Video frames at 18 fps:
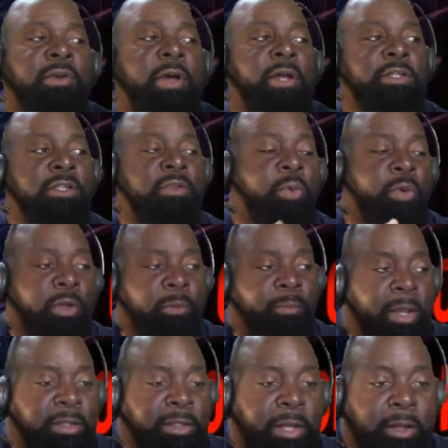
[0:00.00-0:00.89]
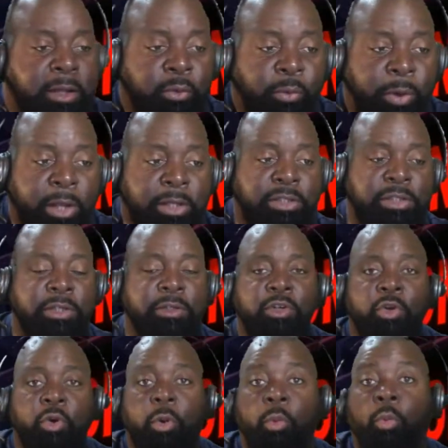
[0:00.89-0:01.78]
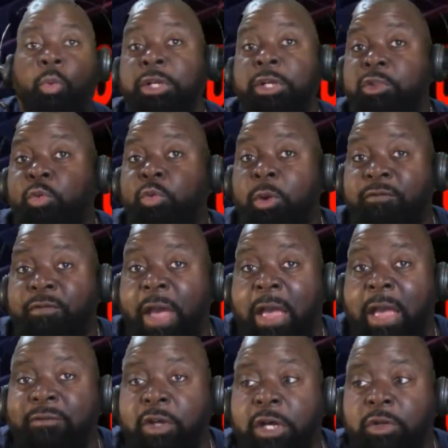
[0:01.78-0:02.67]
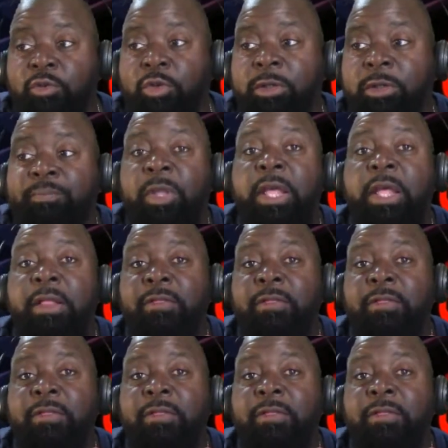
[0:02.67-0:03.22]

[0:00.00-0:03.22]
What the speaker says: So I just wanted to make that correction. You know, it was $2,500.